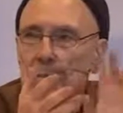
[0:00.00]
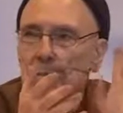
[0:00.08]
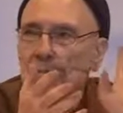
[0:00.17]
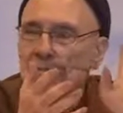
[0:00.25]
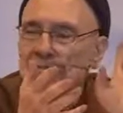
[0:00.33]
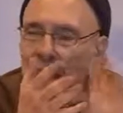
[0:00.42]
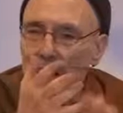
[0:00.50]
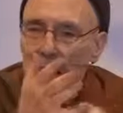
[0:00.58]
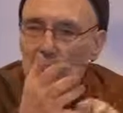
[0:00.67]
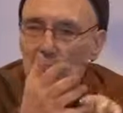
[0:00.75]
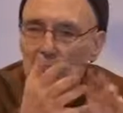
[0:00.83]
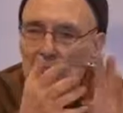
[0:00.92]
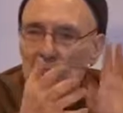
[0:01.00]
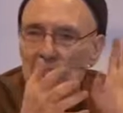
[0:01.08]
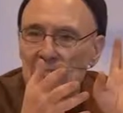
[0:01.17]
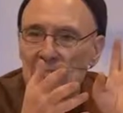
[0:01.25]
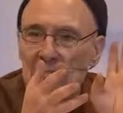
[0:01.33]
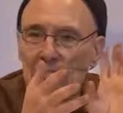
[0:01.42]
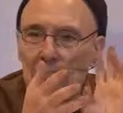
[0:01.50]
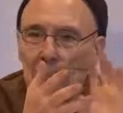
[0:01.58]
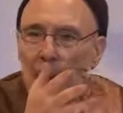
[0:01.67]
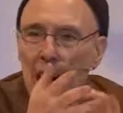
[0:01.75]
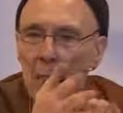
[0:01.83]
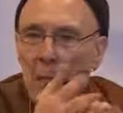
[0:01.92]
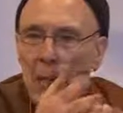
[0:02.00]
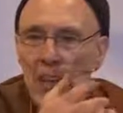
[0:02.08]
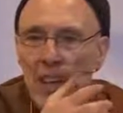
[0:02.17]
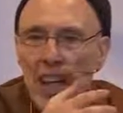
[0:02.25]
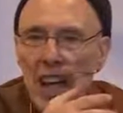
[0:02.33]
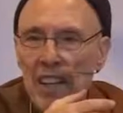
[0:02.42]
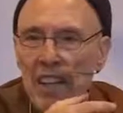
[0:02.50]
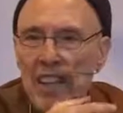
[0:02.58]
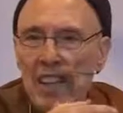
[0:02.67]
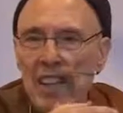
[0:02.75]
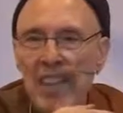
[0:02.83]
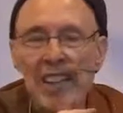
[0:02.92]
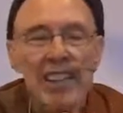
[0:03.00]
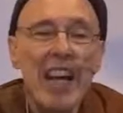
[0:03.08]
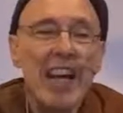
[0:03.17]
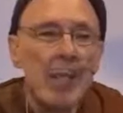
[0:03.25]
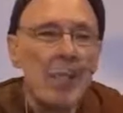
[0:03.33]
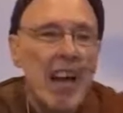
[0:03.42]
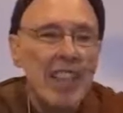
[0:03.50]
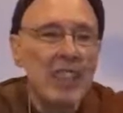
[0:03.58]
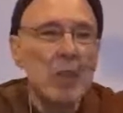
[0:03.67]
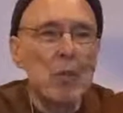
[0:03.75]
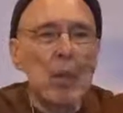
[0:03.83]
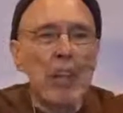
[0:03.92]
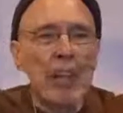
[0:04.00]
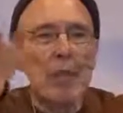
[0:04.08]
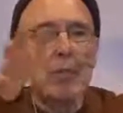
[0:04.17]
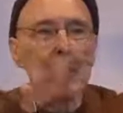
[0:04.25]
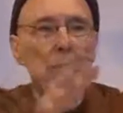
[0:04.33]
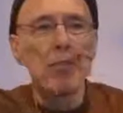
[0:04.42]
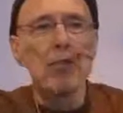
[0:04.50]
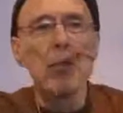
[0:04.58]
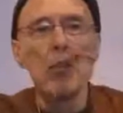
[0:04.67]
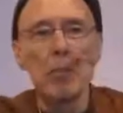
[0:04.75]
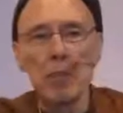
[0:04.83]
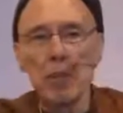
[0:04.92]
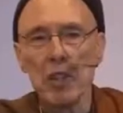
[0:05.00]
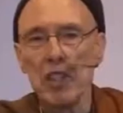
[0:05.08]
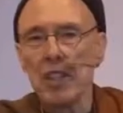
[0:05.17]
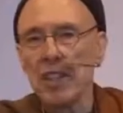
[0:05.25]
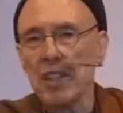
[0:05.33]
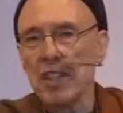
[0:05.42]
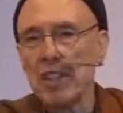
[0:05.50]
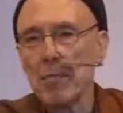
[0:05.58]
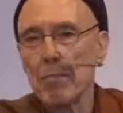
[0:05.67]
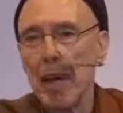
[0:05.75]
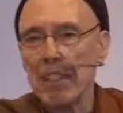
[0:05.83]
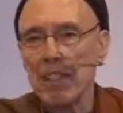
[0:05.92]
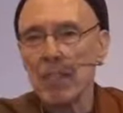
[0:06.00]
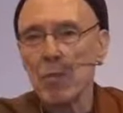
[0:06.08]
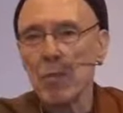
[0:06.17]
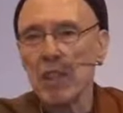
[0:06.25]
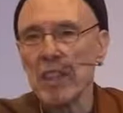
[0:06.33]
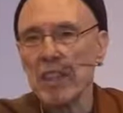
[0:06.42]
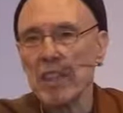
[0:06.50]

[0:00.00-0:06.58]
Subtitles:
Sariputta and Gopaka-Moggallana, they had passed away before the Buddha passed away.